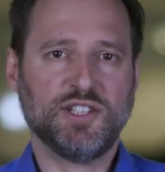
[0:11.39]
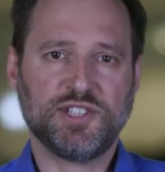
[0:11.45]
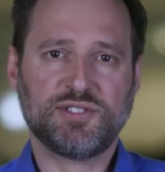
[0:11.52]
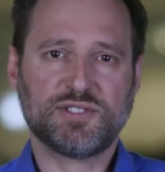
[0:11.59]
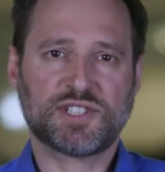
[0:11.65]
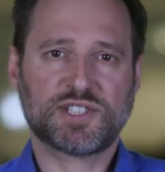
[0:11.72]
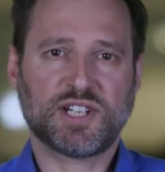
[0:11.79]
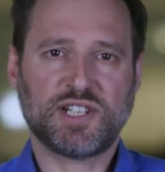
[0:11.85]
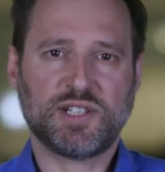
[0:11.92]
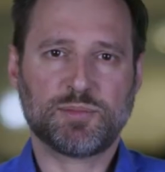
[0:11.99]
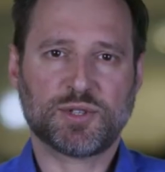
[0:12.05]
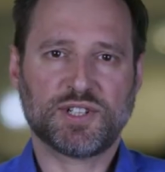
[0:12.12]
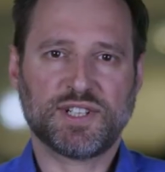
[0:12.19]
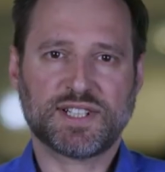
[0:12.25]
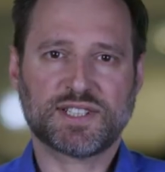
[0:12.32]
A new study
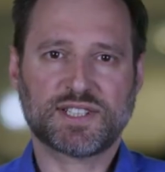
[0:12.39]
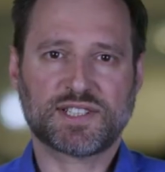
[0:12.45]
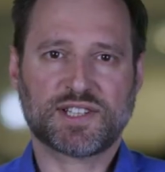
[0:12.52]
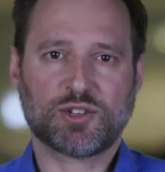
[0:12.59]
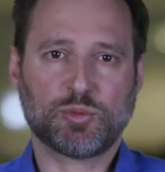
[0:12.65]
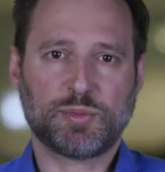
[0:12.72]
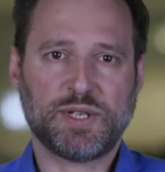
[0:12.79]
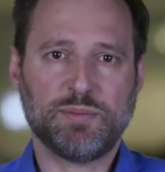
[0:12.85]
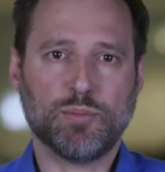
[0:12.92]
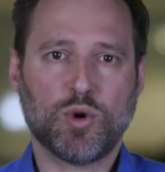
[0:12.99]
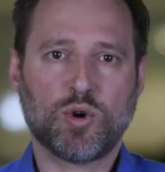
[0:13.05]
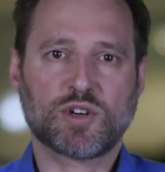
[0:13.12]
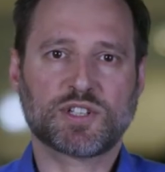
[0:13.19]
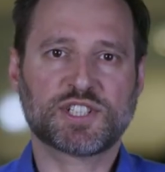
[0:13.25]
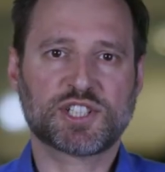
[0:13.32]
predicts there will be
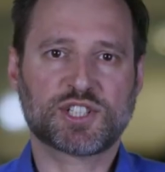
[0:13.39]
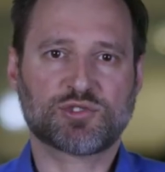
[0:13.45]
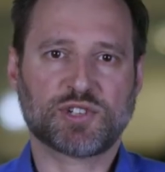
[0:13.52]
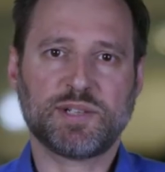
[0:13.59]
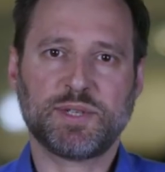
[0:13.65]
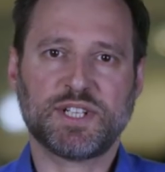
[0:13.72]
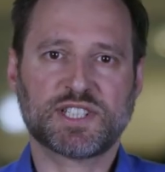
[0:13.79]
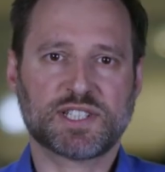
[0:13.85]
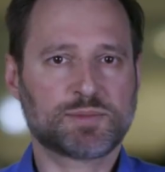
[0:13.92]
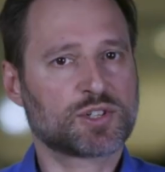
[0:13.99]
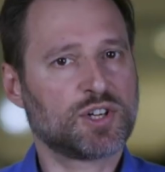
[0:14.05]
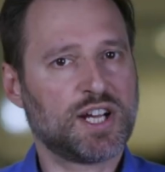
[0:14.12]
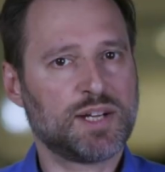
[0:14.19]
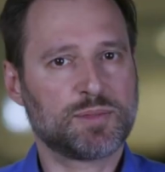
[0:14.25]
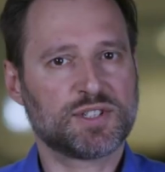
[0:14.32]
more streaming
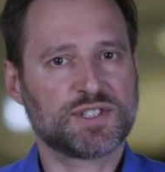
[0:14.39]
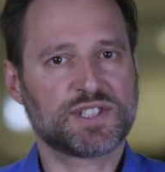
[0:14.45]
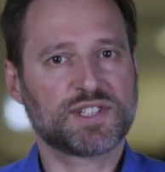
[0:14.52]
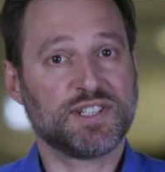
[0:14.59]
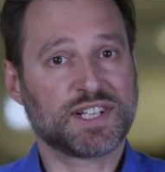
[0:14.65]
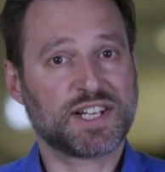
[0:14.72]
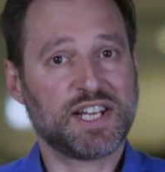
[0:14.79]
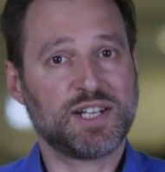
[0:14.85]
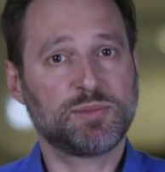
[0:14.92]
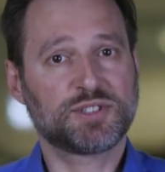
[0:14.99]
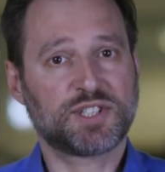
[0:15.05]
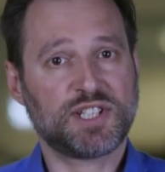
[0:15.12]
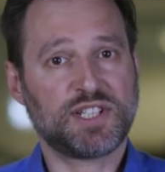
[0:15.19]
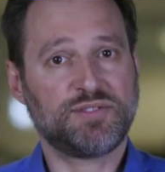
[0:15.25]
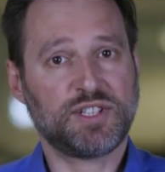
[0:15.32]
subscribers than cable
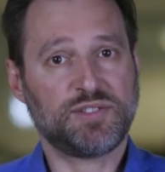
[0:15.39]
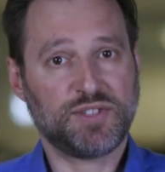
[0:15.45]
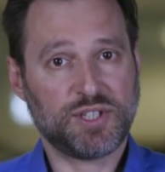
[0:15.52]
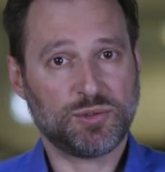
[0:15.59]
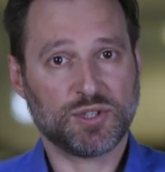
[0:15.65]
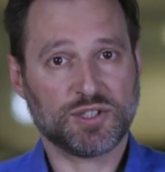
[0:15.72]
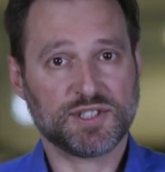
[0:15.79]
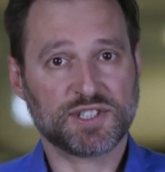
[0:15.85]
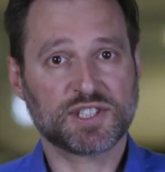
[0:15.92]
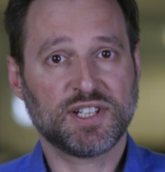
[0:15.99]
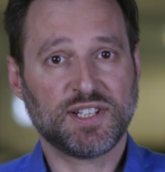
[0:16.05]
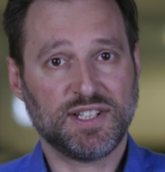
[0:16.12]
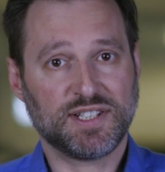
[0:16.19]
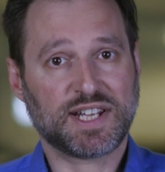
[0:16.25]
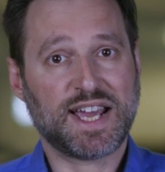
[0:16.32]
TV viewers
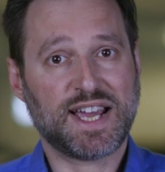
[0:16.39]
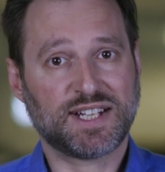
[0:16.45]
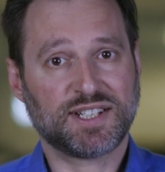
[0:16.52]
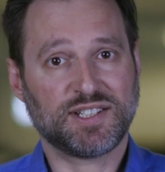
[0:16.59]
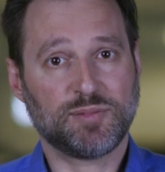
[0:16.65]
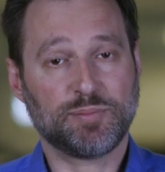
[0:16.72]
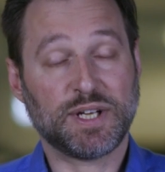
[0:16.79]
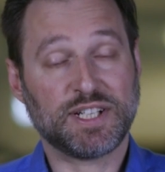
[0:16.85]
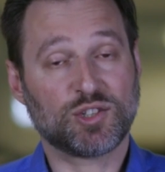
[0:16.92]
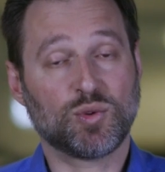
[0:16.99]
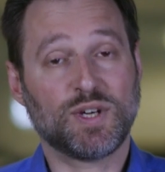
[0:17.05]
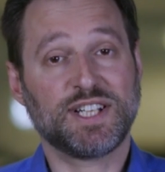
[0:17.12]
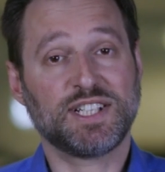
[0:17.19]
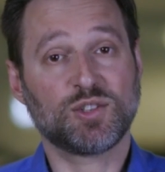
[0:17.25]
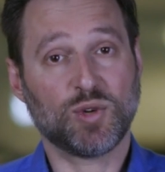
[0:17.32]
in Canada by
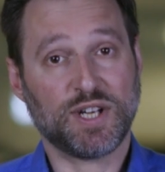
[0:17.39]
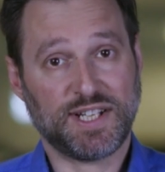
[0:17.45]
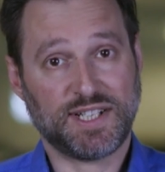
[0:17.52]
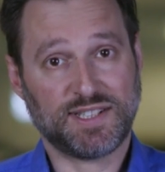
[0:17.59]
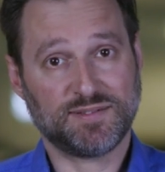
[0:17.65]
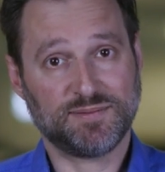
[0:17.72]
2020.